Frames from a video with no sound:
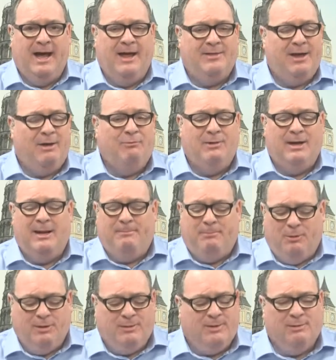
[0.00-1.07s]
They'll really
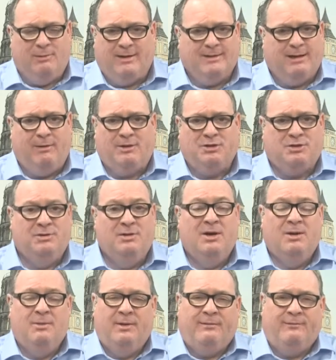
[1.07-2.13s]
point you in the right direction
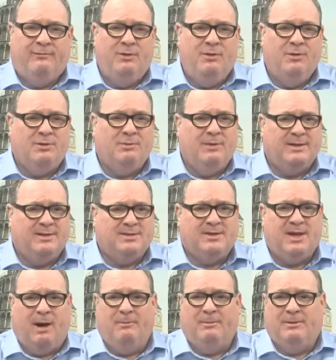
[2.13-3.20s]
with food and where to
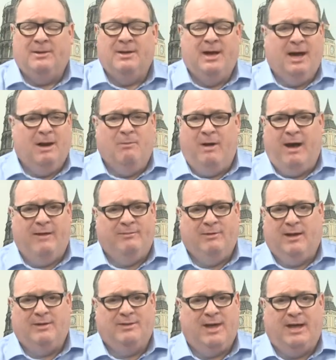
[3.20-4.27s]
stop and what have you
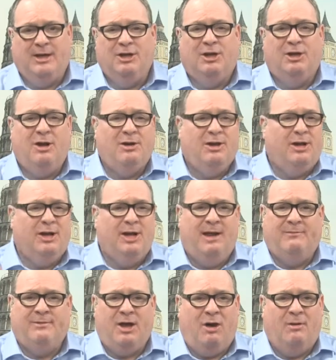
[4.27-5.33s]
like that. You're going to
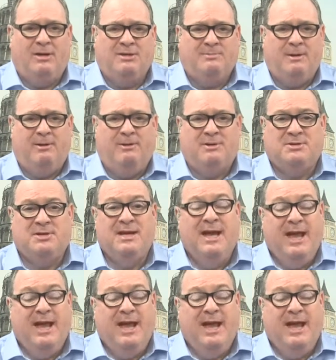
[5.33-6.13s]
love the whole experience.